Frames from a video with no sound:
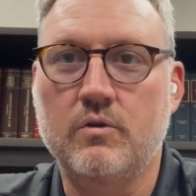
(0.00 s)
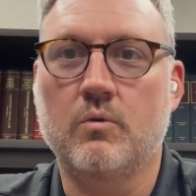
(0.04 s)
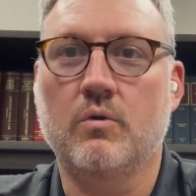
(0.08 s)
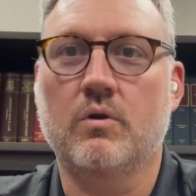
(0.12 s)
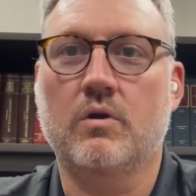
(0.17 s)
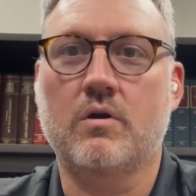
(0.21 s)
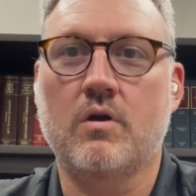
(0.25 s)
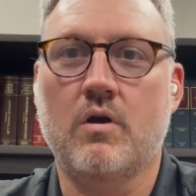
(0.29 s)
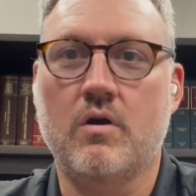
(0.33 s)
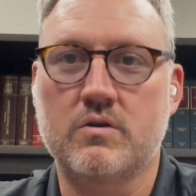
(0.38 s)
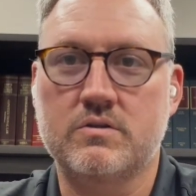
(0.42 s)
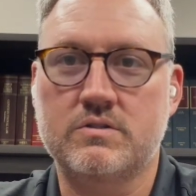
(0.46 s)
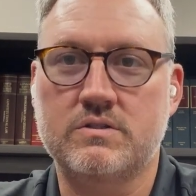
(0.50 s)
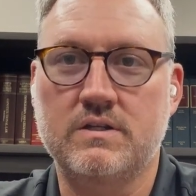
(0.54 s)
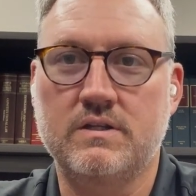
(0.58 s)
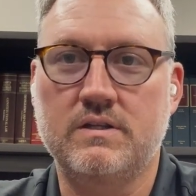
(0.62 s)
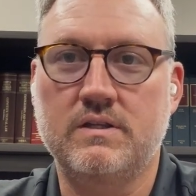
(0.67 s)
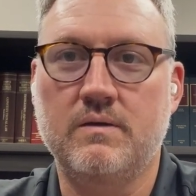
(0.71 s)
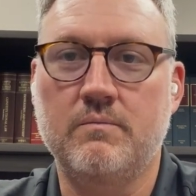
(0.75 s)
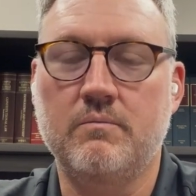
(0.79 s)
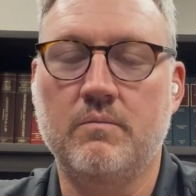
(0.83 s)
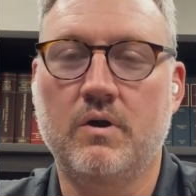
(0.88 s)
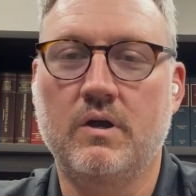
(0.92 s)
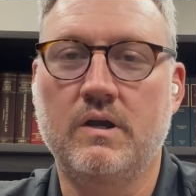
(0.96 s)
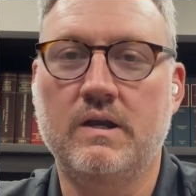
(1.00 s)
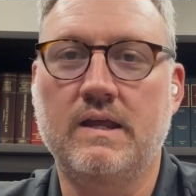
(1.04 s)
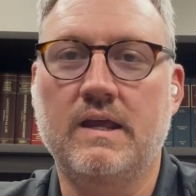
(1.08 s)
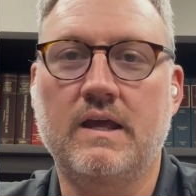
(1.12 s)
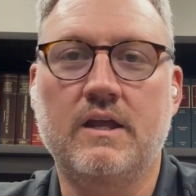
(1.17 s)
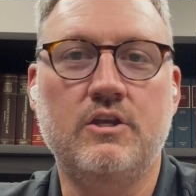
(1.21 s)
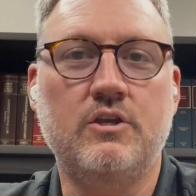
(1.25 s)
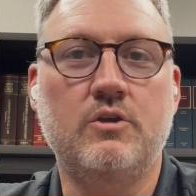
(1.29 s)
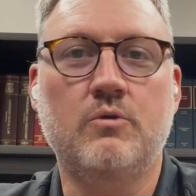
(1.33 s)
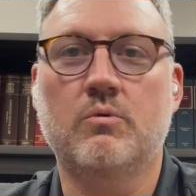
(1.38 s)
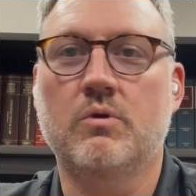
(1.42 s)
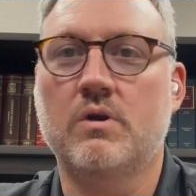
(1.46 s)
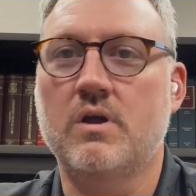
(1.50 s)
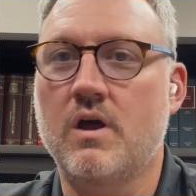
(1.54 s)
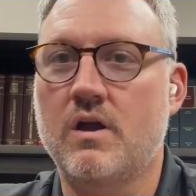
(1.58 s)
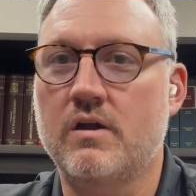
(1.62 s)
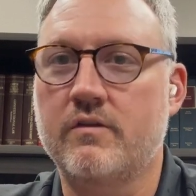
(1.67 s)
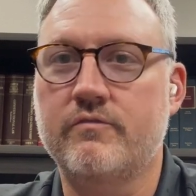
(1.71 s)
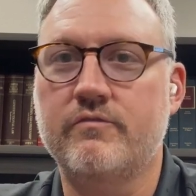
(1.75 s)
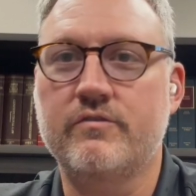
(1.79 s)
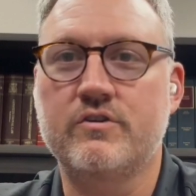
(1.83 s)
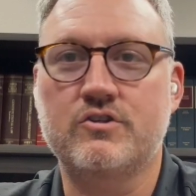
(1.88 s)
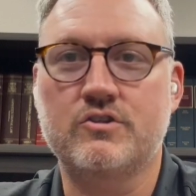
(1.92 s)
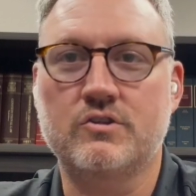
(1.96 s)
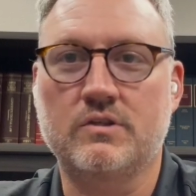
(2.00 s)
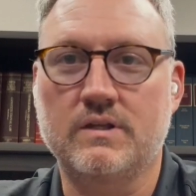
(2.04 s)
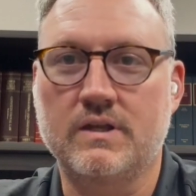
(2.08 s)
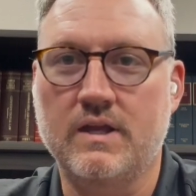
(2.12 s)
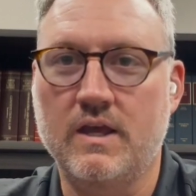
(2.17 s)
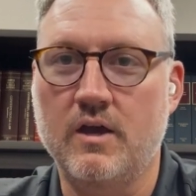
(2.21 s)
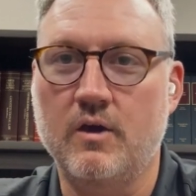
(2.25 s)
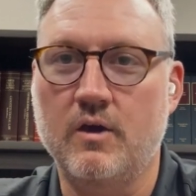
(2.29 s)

you are costing them money, and you are not efficiently